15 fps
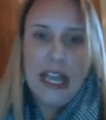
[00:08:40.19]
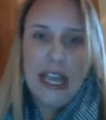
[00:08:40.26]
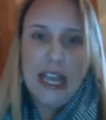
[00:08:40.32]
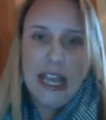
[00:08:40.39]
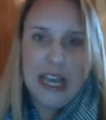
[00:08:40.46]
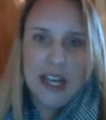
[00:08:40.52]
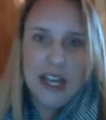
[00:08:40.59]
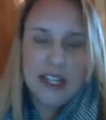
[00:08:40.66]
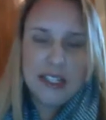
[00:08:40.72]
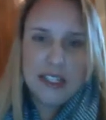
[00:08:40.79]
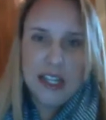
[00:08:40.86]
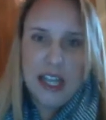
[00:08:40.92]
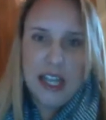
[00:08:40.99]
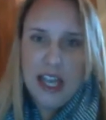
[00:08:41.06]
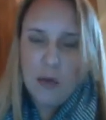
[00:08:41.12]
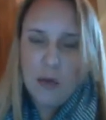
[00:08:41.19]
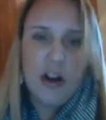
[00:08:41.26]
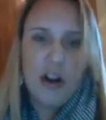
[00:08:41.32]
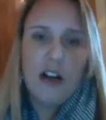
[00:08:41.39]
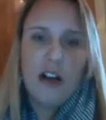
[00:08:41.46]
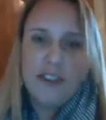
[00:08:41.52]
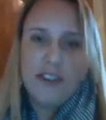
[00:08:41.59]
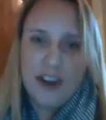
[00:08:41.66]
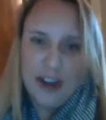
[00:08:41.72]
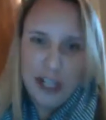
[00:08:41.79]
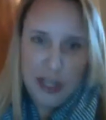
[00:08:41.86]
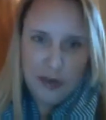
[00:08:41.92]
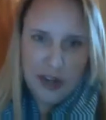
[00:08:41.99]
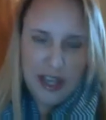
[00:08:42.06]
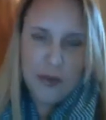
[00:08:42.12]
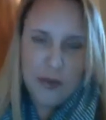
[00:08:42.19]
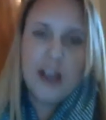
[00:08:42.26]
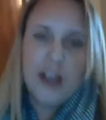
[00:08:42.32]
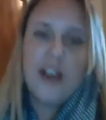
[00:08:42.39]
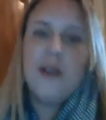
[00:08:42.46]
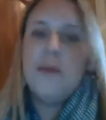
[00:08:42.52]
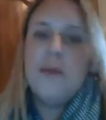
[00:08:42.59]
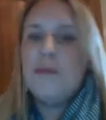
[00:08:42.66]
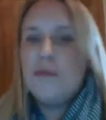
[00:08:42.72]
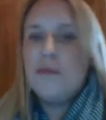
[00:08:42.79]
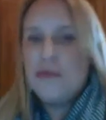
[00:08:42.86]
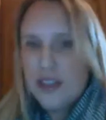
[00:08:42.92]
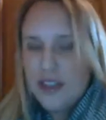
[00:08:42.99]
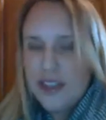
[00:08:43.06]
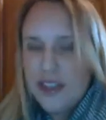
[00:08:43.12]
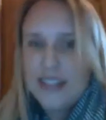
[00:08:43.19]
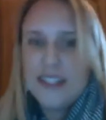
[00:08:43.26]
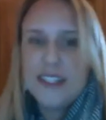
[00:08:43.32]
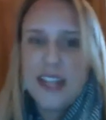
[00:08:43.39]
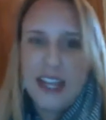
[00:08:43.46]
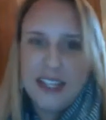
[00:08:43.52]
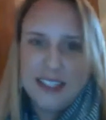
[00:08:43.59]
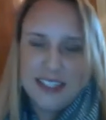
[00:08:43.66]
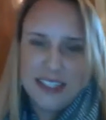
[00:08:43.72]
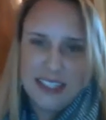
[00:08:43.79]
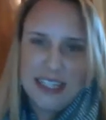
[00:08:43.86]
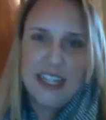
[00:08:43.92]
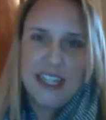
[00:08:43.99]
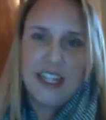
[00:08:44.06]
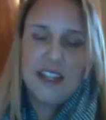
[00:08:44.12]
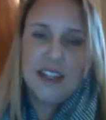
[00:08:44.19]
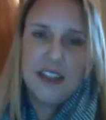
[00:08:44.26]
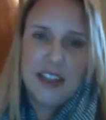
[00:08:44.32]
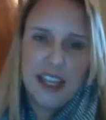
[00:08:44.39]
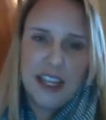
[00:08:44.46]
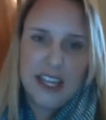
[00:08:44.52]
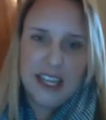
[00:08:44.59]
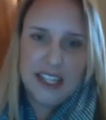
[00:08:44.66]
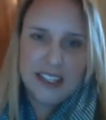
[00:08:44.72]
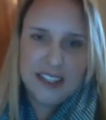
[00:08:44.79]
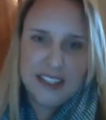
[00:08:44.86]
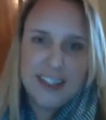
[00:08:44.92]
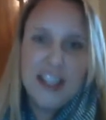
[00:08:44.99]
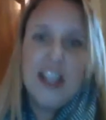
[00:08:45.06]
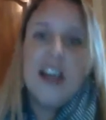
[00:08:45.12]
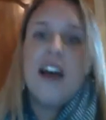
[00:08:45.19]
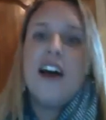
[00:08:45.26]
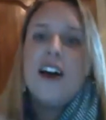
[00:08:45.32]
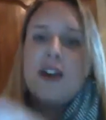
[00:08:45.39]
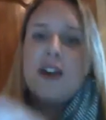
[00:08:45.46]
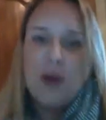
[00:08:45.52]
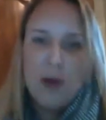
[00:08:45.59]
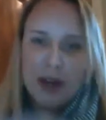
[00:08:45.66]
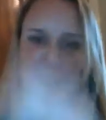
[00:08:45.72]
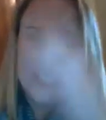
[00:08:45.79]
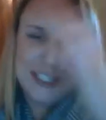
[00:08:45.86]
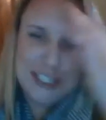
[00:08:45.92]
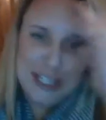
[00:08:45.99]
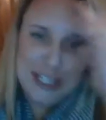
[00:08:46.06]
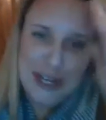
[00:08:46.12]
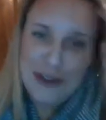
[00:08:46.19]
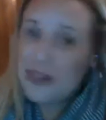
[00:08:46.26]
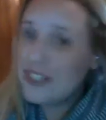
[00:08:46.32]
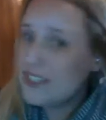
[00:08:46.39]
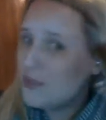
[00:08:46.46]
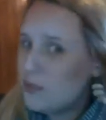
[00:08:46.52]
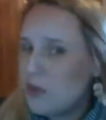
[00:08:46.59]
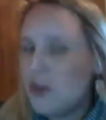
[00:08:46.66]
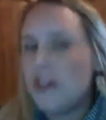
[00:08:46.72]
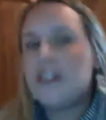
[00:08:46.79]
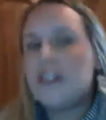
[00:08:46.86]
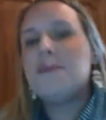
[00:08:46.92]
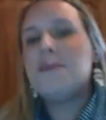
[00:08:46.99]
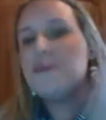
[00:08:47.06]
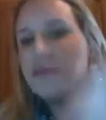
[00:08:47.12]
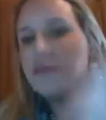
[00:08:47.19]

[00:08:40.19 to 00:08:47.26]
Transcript: And we're all very unique. Well, that's nice and dandy. The thing is, according to this book,